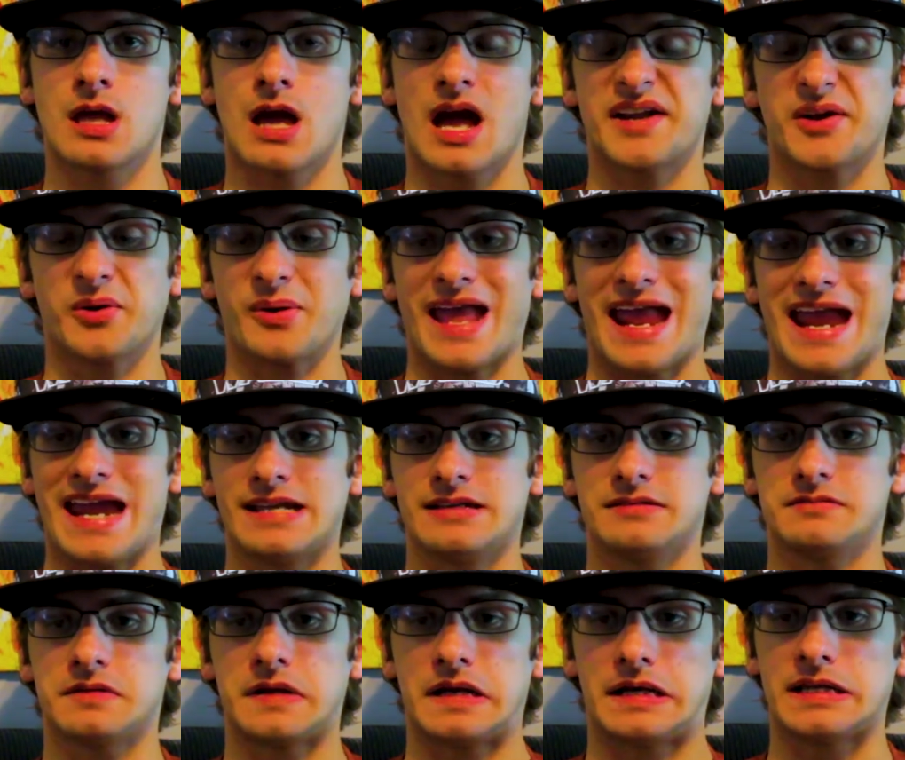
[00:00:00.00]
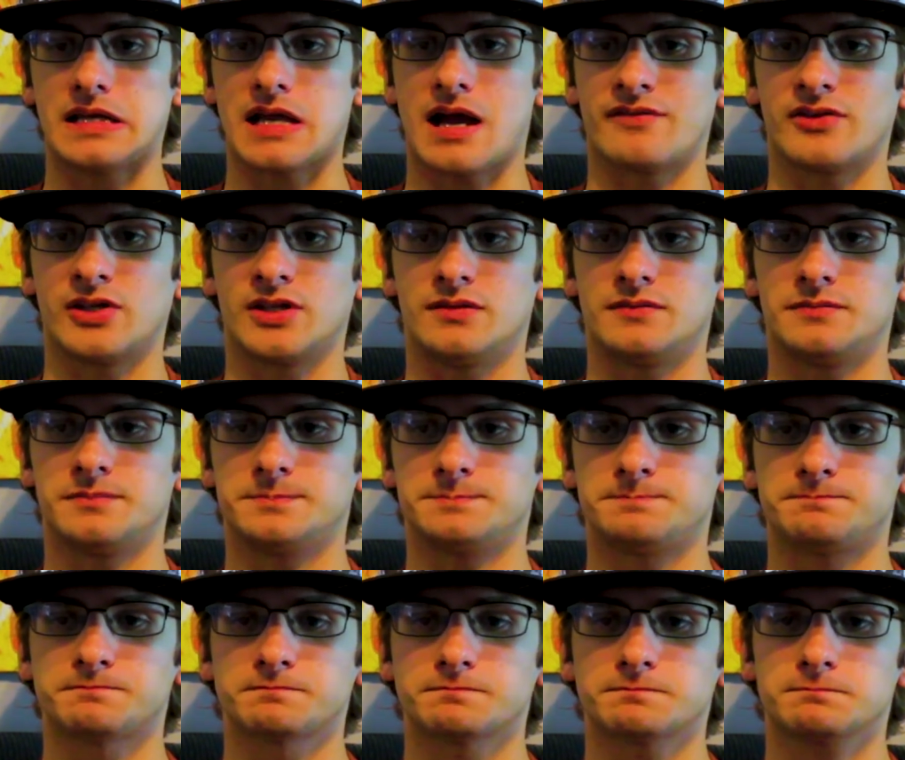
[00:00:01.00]
I don't hate any of it
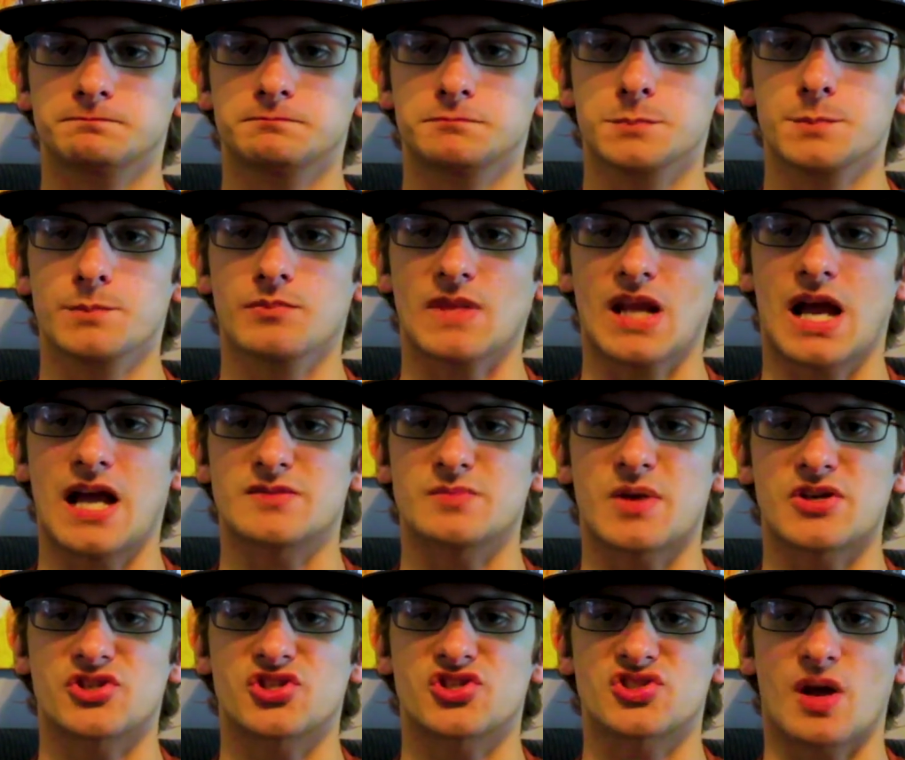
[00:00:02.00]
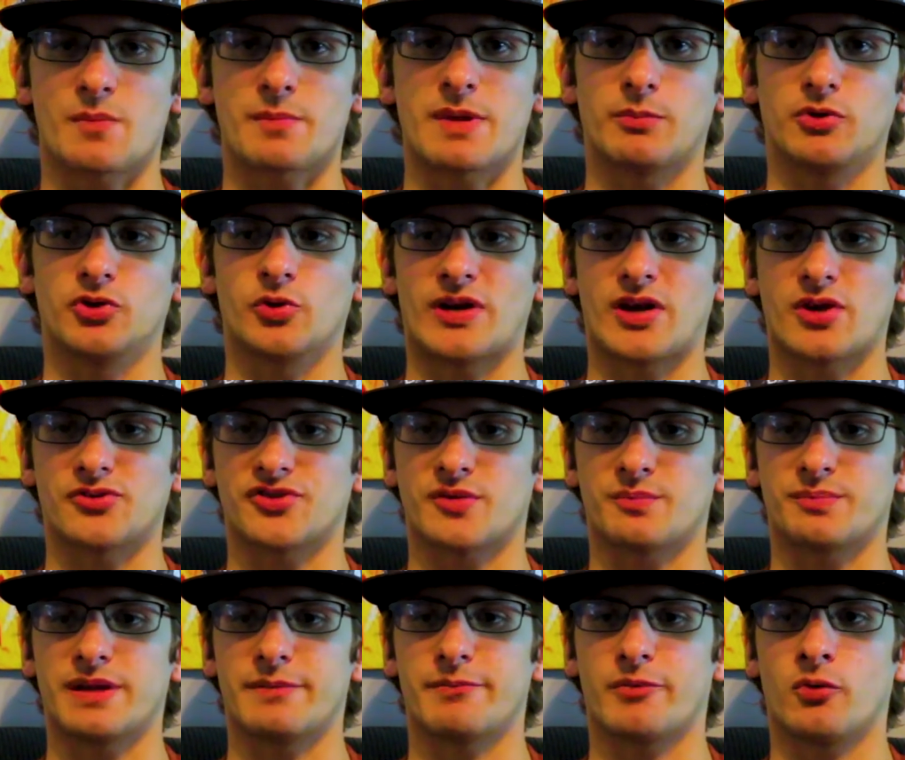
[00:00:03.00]
as much as some people do. I know
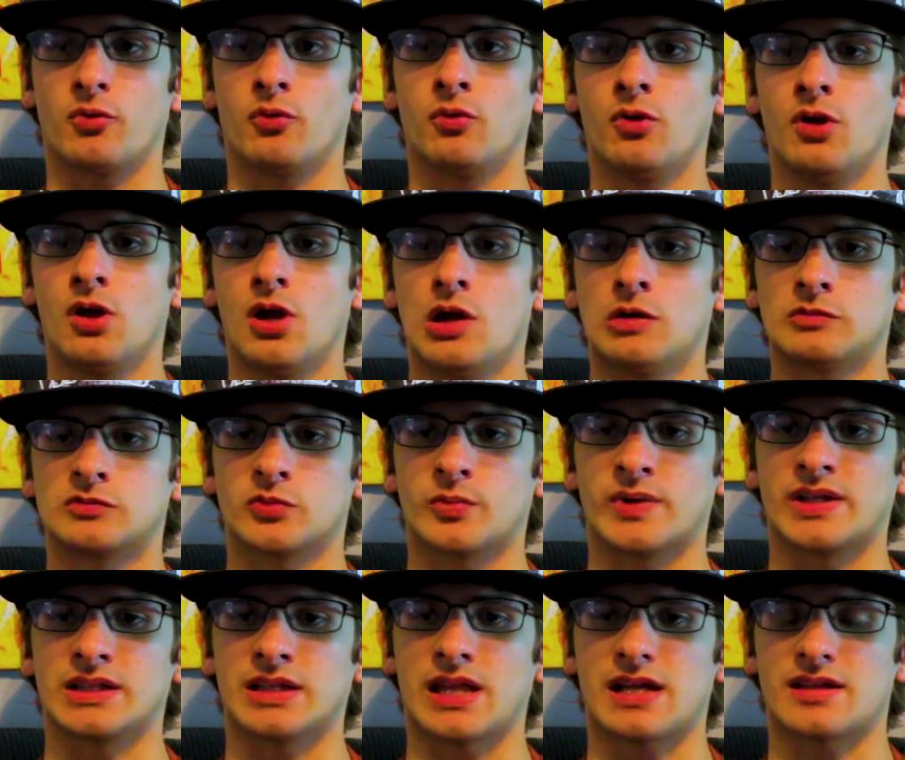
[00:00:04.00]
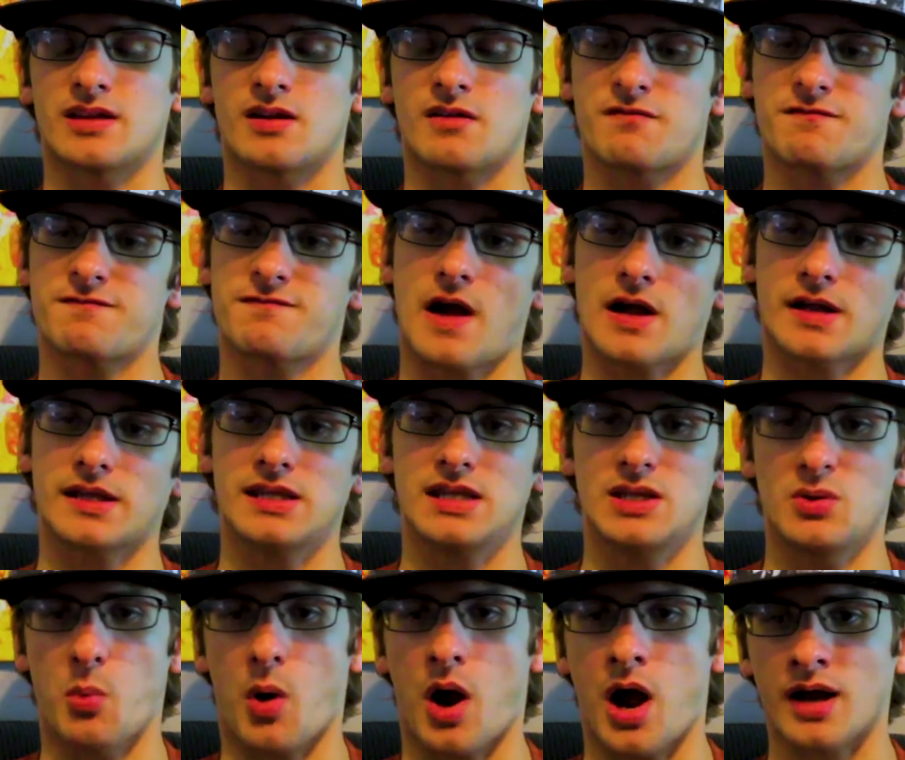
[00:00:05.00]
some people really like, fuck
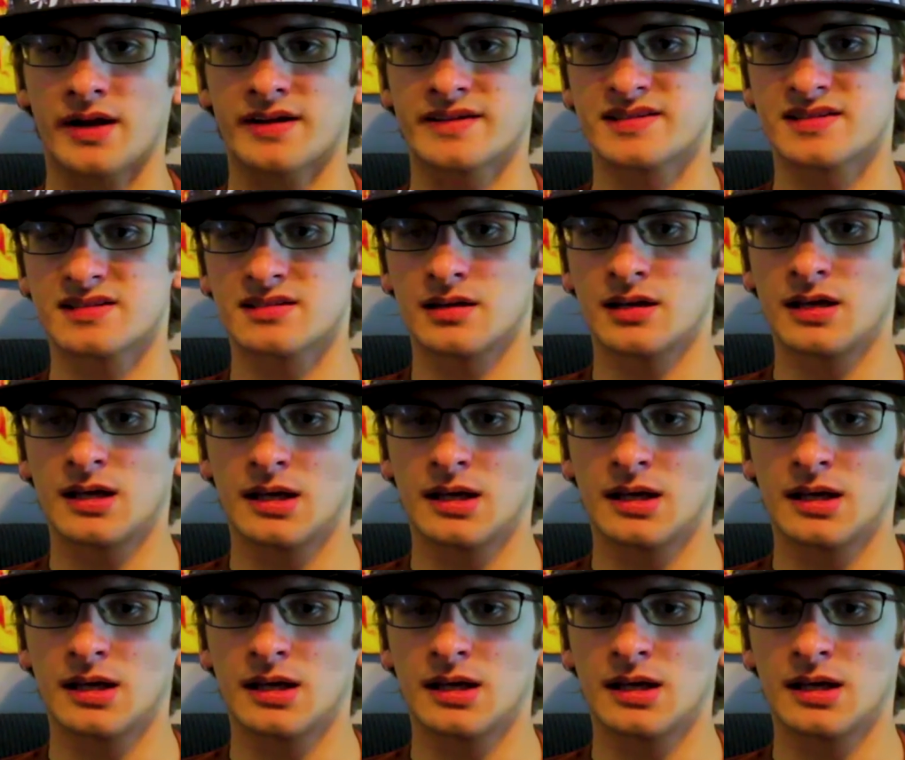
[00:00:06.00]
Ewoks.